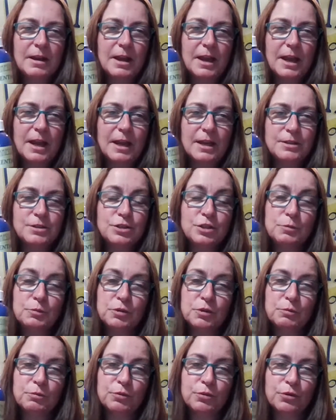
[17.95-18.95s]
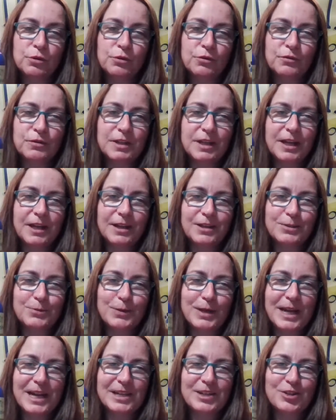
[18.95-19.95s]
and super improved as
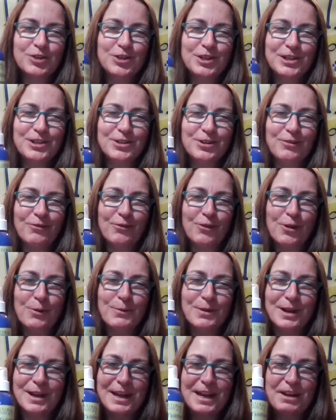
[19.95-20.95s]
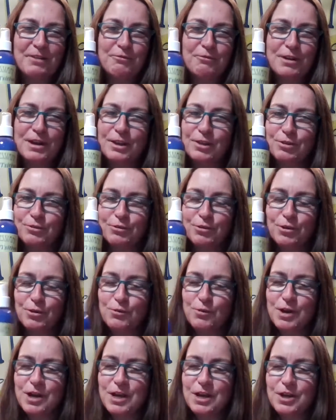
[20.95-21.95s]
we had to change our formula halfway
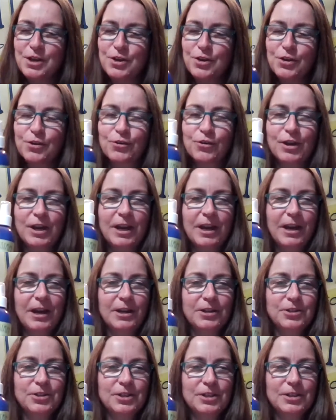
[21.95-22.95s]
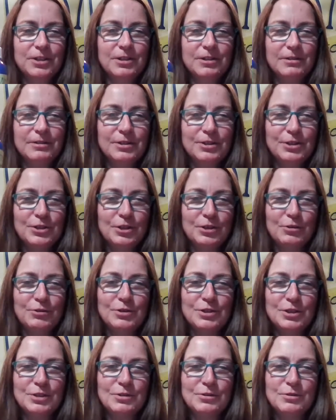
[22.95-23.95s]
through creation due
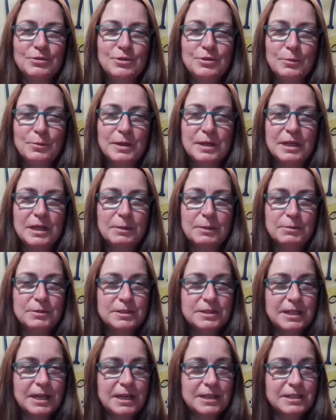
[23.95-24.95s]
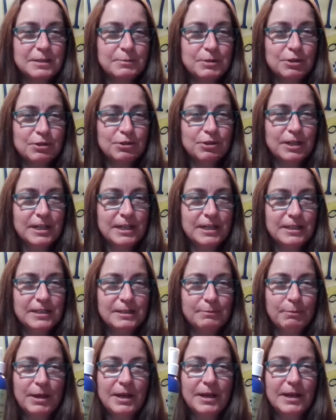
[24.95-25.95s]
to not being able to get some ingredients.
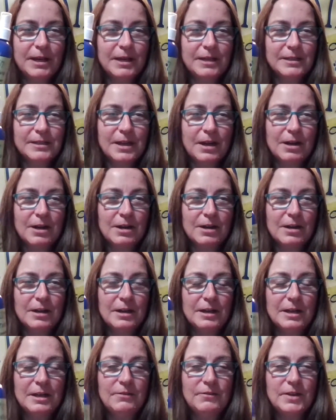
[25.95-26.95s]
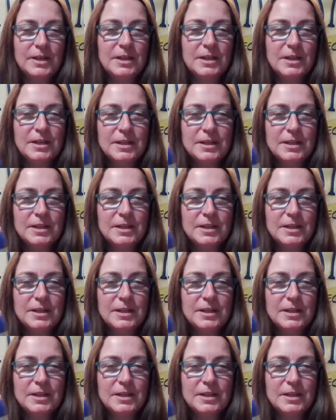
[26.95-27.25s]
But it's our leave-in